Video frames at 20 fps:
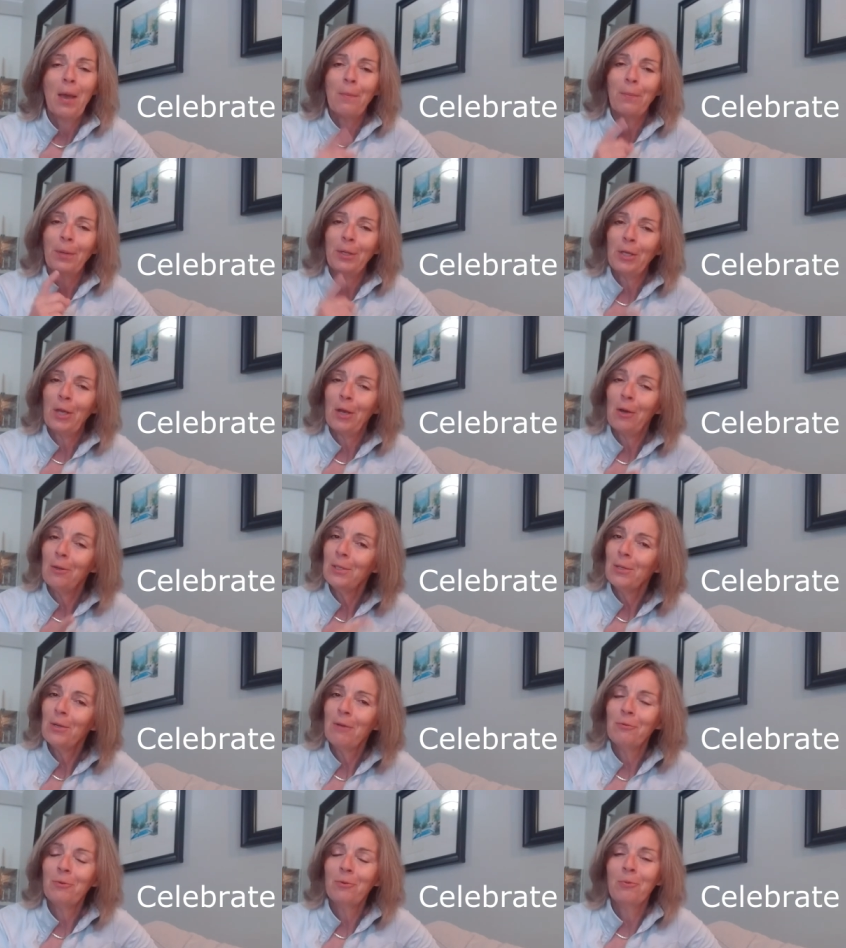But you
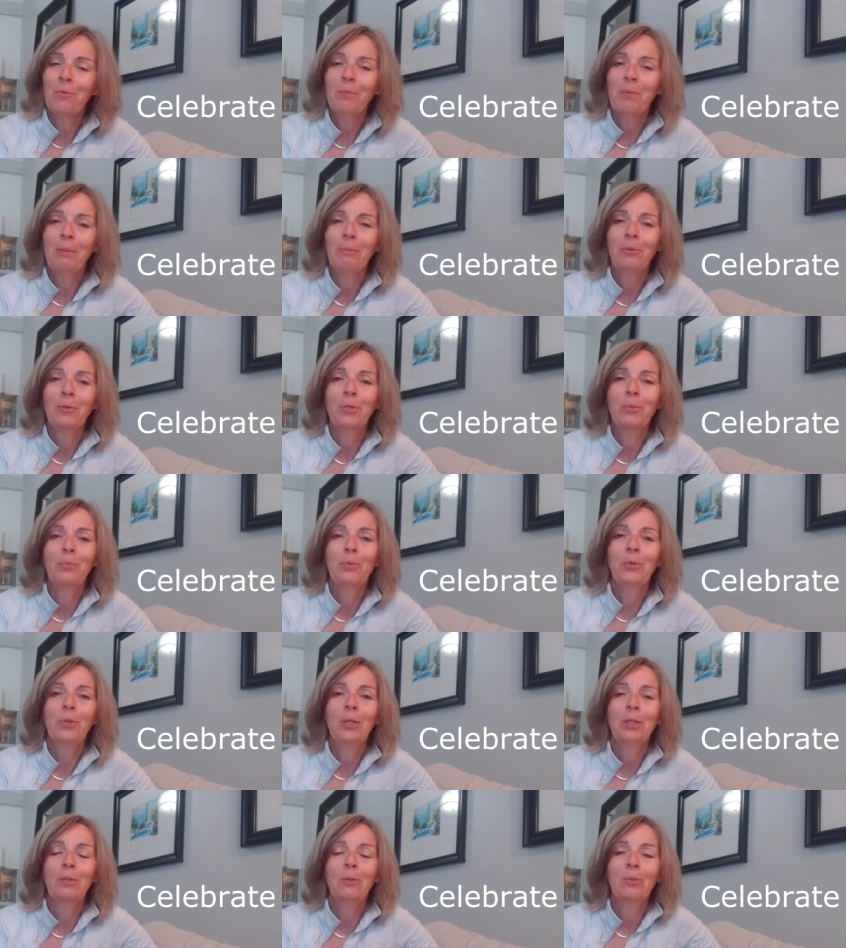also have to remember to
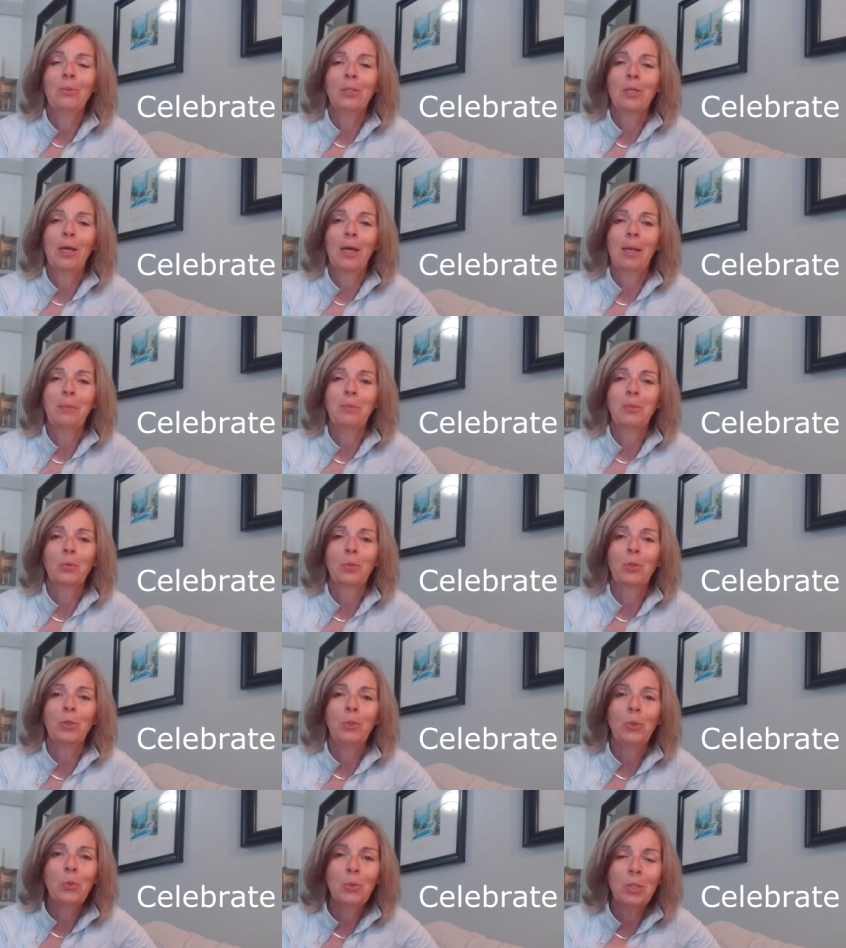put in those times where
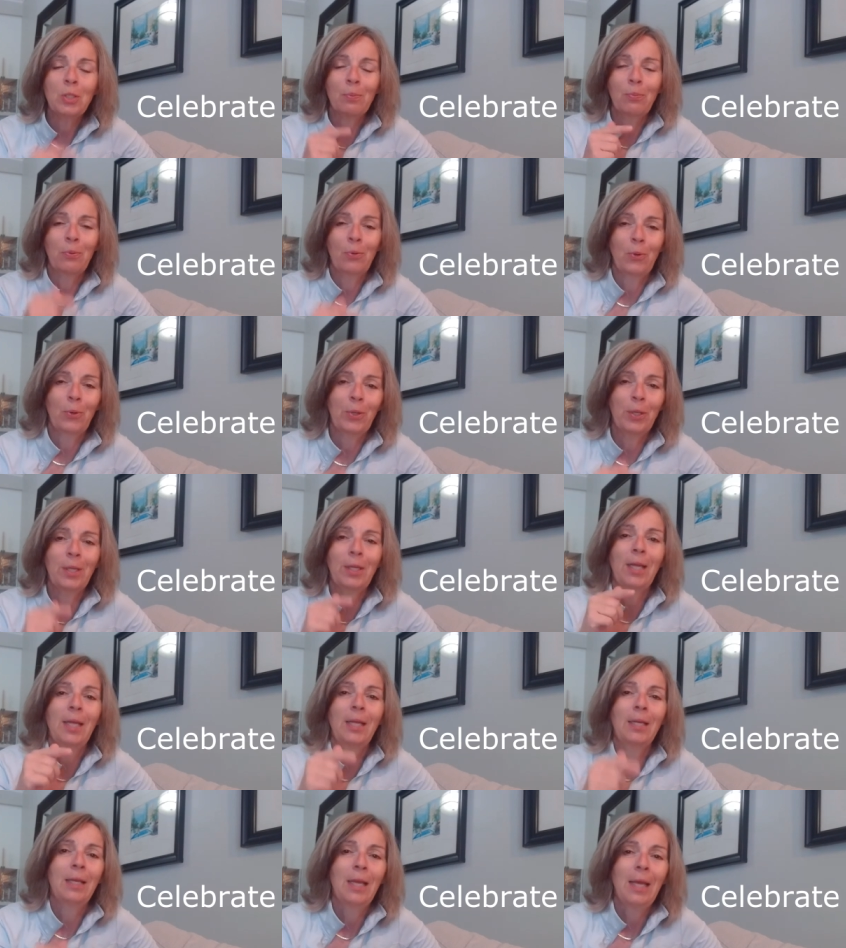you supported
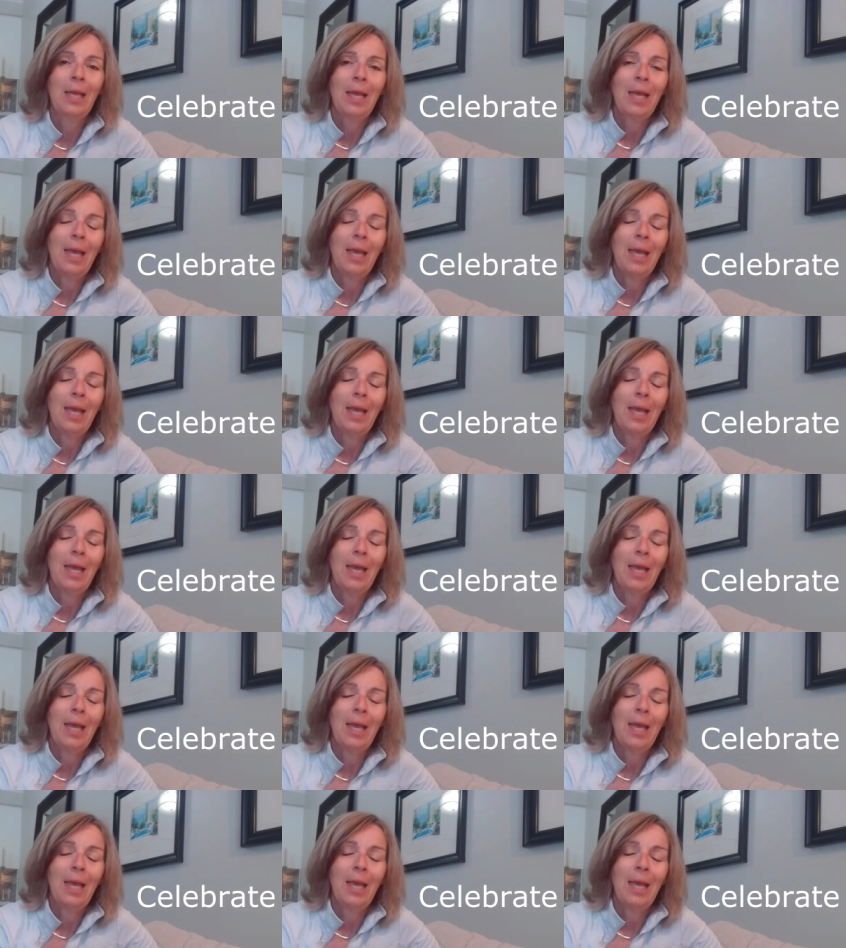and,